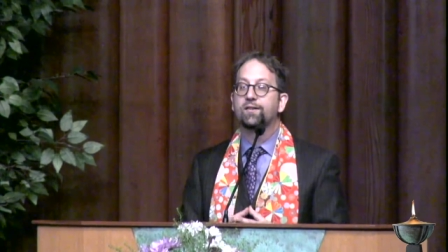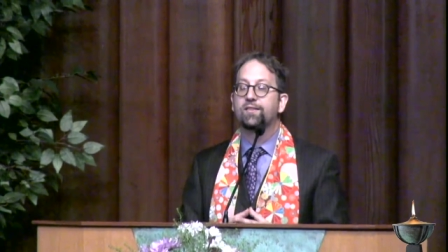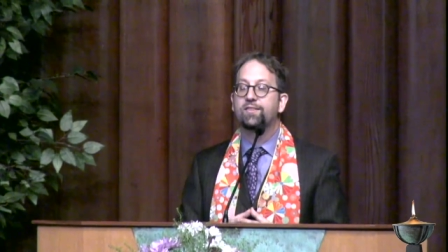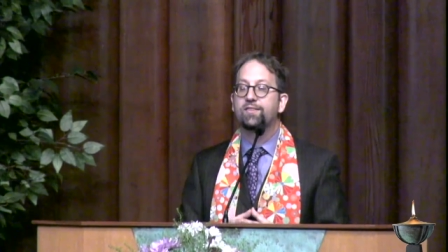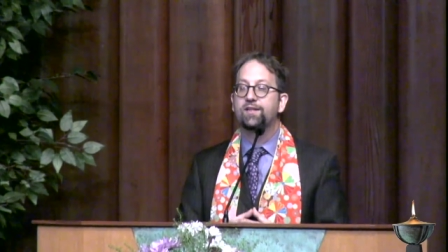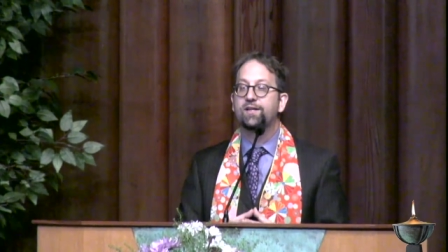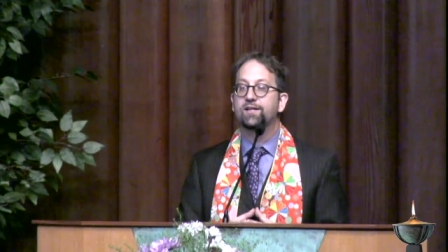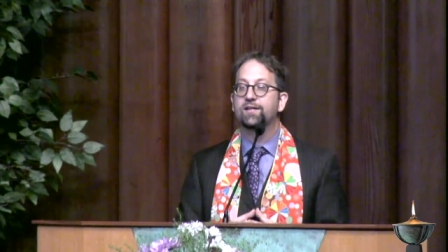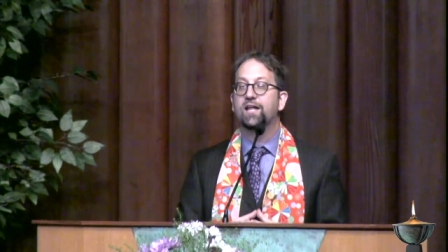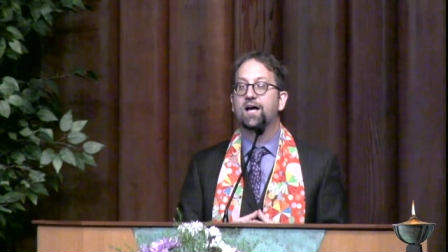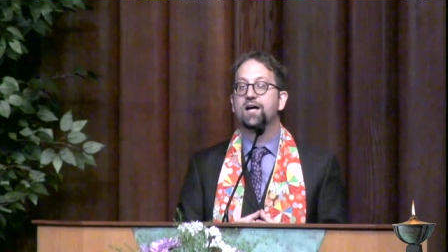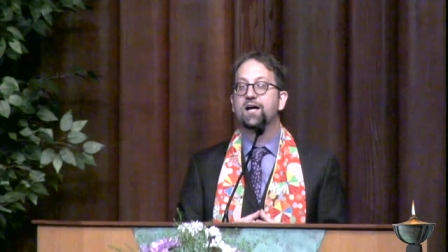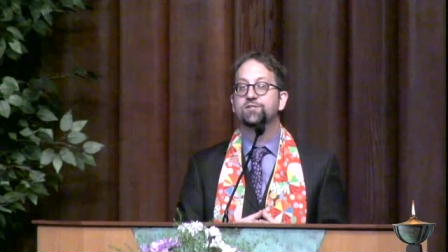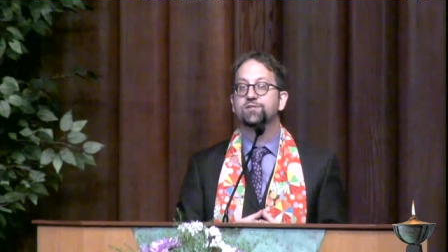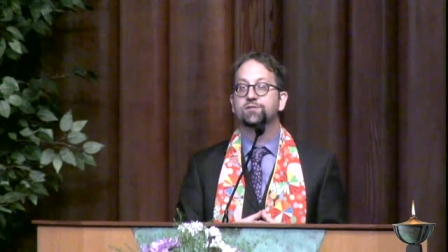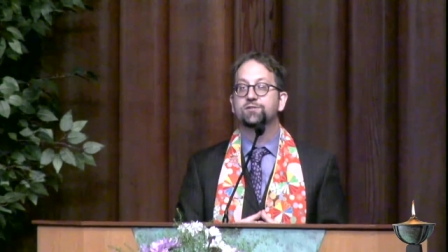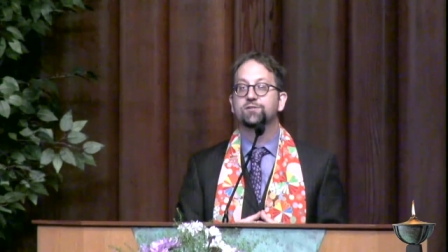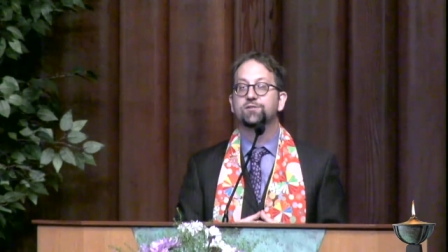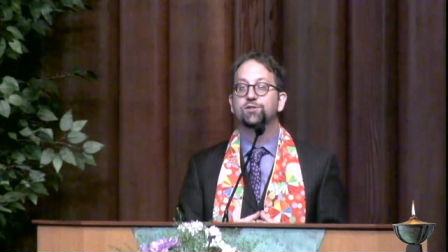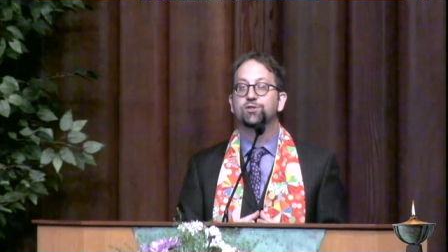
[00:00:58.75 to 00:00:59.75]

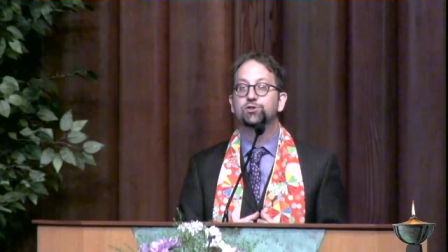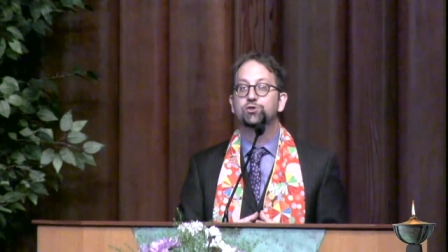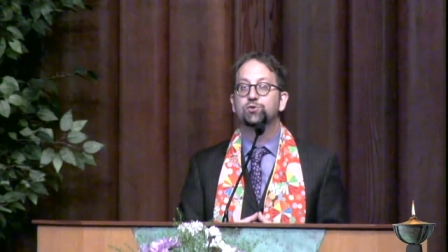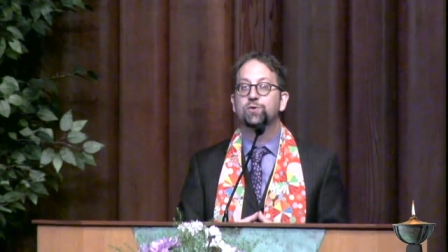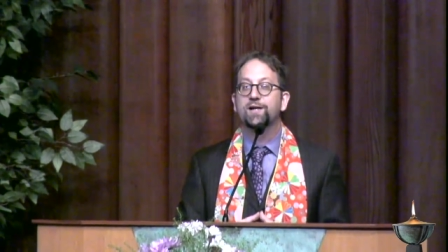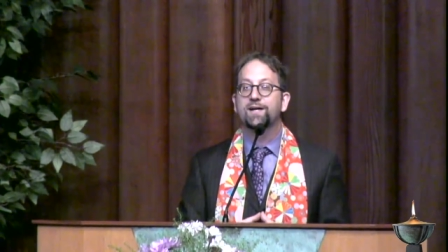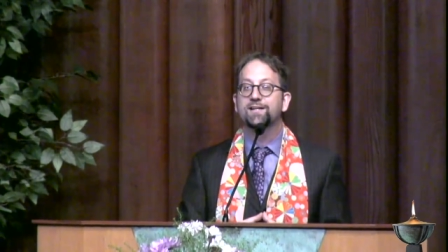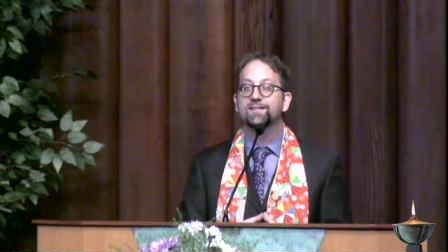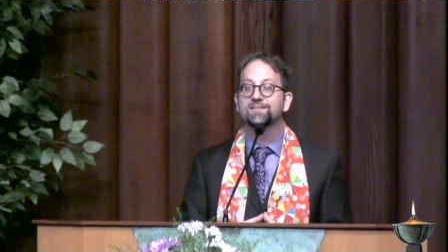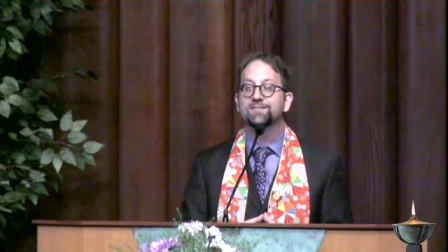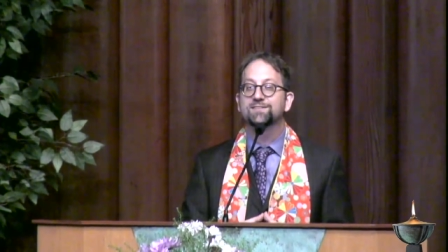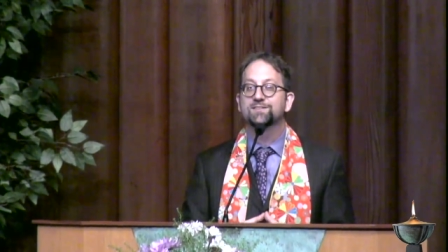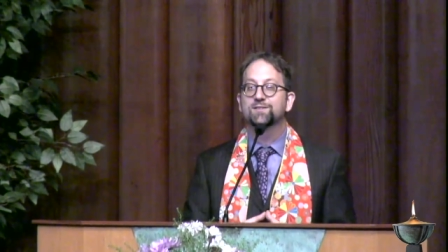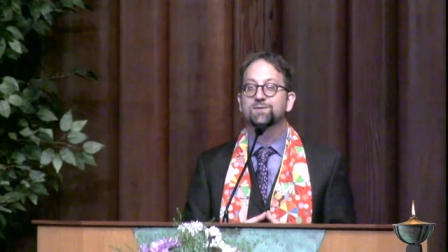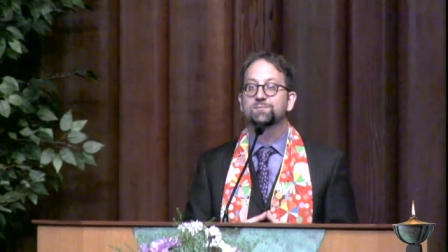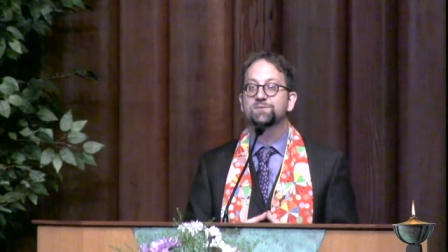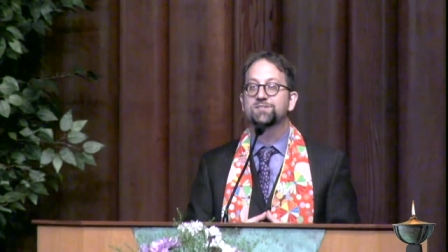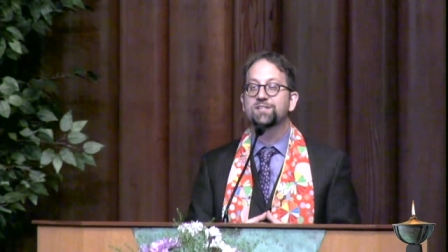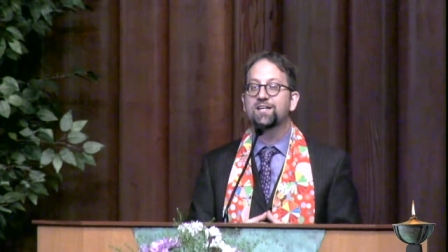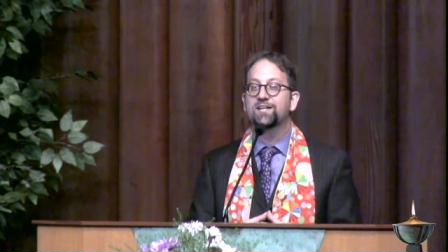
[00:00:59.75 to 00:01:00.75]
theological
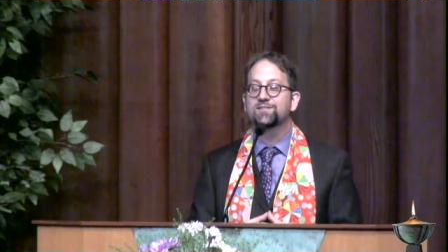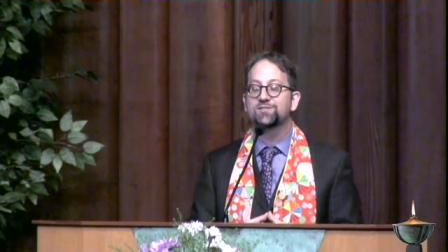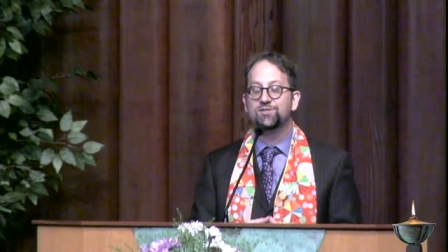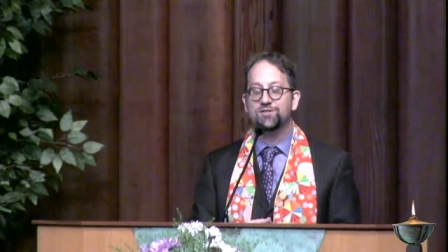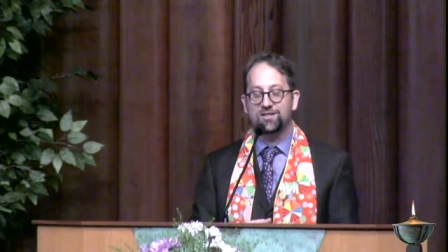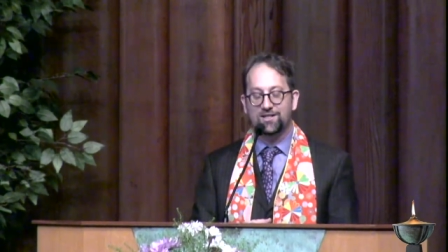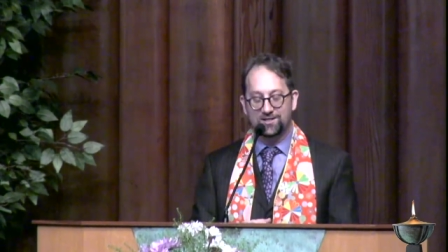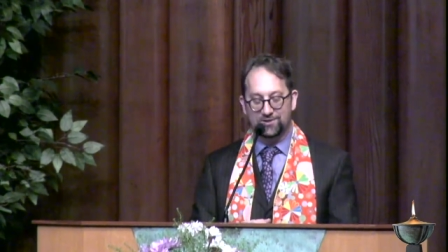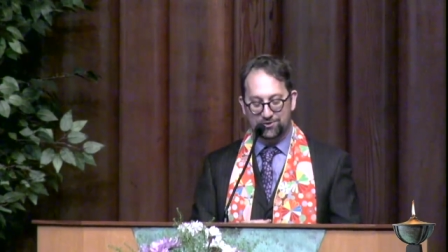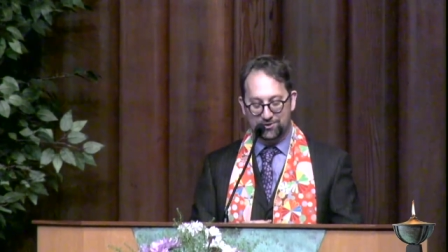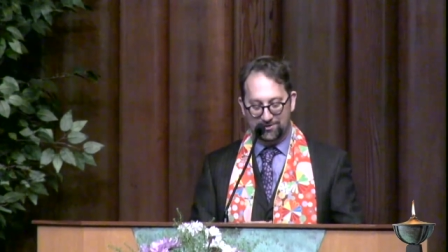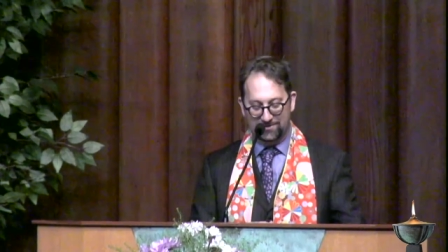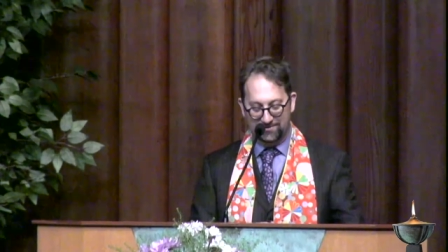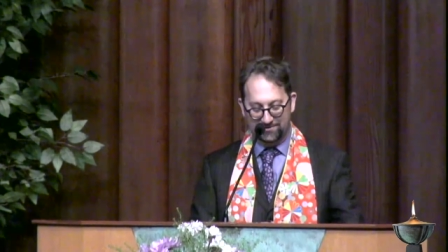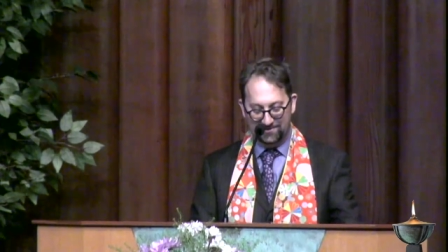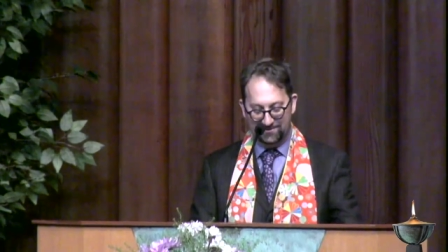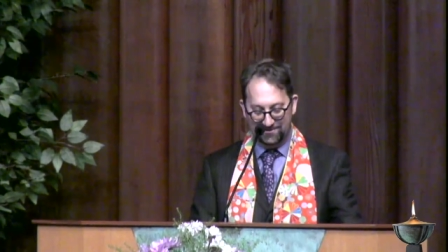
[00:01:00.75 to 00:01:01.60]
transubstantiation,